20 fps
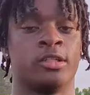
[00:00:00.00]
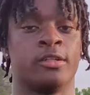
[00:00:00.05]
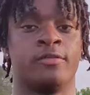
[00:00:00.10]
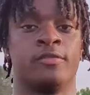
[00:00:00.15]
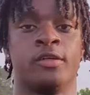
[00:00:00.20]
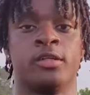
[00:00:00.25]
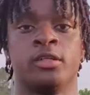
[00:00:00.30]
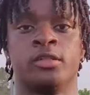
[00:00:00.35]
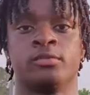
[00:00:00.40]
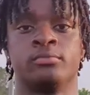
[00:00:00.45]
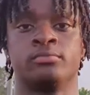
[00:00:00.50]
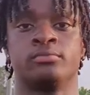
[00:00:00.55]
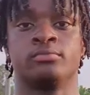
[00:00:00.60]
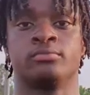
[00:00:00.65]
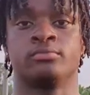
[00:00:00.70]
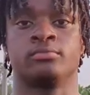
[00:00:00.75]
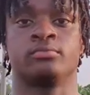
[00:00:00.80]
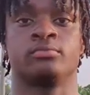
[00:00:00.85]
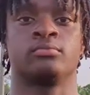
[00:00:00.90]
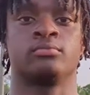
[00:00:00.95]
Undefeated.
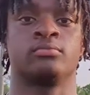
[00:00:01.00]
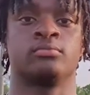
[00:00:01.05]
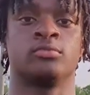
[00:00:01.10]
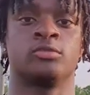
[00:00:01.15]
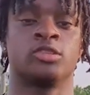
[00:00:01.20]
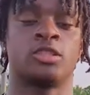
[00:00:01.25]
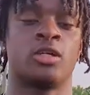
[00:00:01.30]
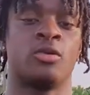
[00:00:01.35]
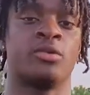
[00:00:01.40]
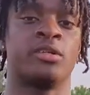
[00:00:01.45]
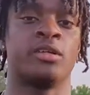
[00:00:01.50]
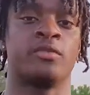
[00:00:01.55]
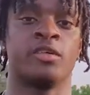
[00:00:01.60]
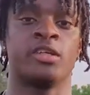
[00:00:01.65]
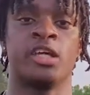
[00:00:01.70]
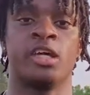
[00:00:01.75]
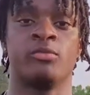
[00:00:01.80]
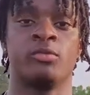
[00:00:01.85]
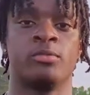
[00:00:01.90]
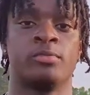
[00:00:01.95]
I'm trying to win
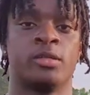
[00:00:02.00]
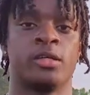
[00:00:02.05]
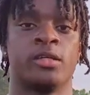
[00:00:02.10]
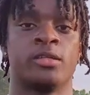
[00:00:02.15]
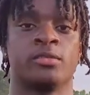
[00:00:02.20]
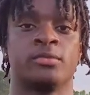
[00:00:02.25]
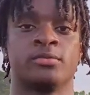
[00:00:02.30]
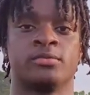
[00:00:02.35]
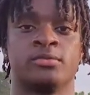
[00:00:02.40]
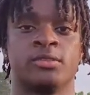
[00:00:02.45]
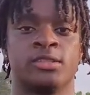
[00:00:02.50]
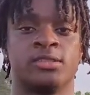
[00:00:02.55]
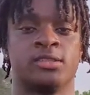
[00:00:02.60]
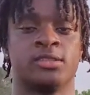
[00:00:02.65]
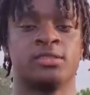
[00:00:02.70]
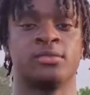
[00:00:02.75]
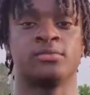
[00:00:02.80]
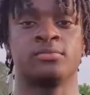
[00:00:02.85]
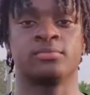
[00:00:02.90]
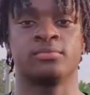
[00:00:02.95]
every game we play.
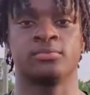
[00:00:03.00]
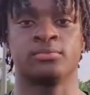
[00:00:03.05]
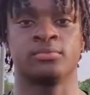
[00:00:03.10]
That's it.